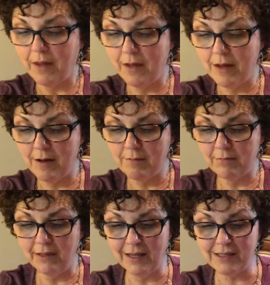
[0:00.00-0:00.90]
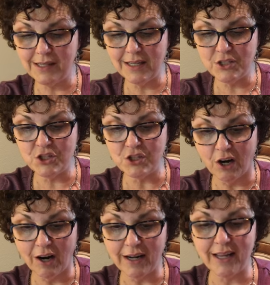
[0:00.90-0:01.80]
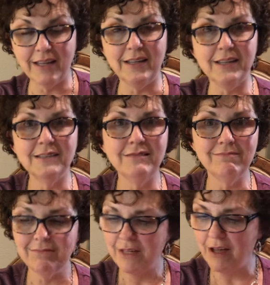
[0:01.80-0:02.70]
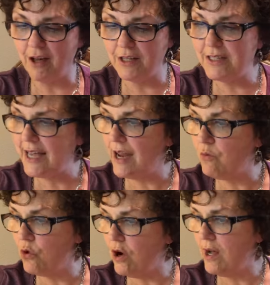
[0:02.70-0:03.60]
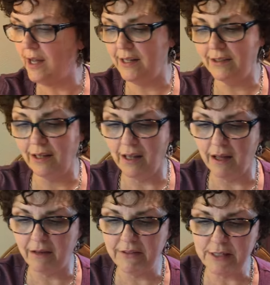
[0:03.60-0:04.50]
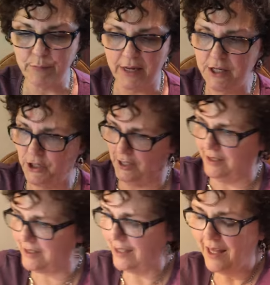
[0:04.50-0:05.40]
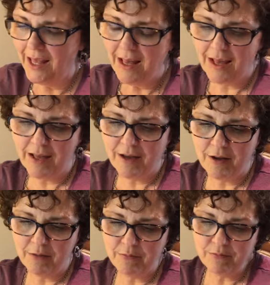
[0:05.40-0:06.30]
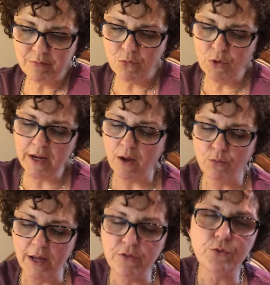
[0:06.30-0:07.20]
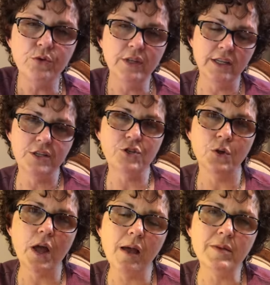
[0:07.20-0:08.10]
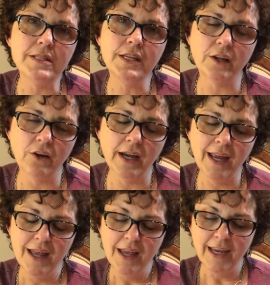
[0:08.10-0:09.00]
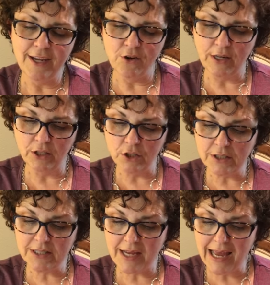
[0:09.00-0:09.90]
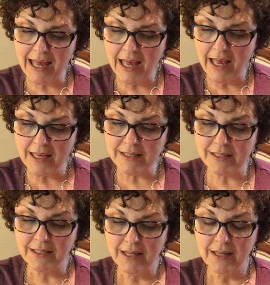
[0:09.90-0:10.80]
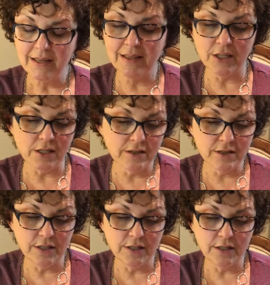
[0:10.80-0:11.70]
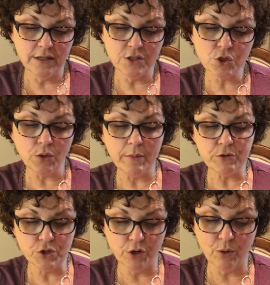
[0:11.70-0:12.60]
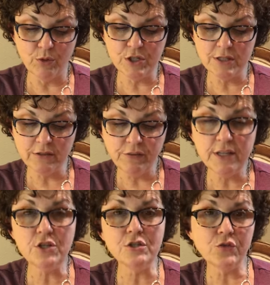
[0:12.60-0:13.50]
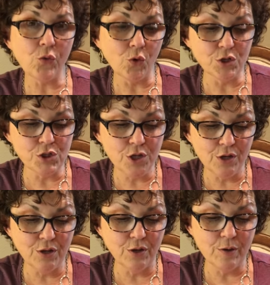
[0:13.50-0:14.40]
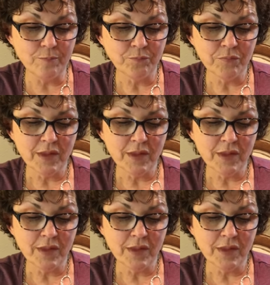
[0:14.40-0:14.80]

um, let's get started. On day one, love is patient. Um, when I read through the initial commentary, you know, I looked at the, the scripture, which is Ephesians 4 2.